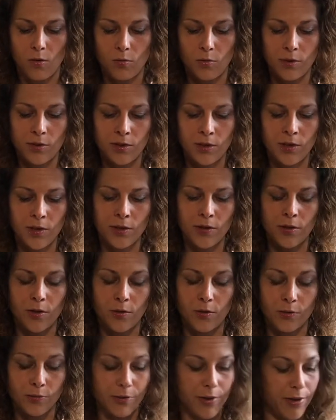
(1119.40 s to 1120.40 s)
What is unknown,
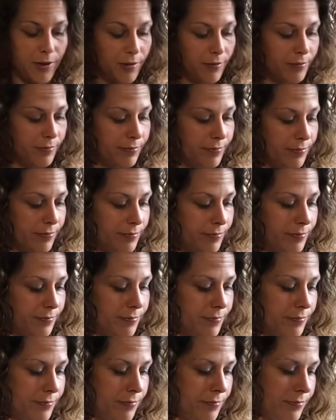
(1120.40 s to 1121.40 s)
right?
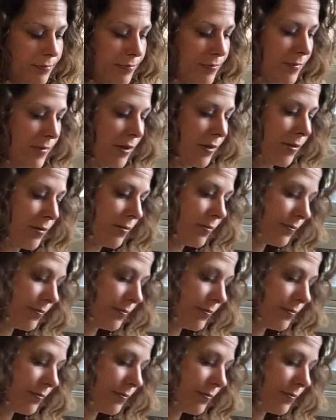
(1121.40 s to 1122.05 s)
No.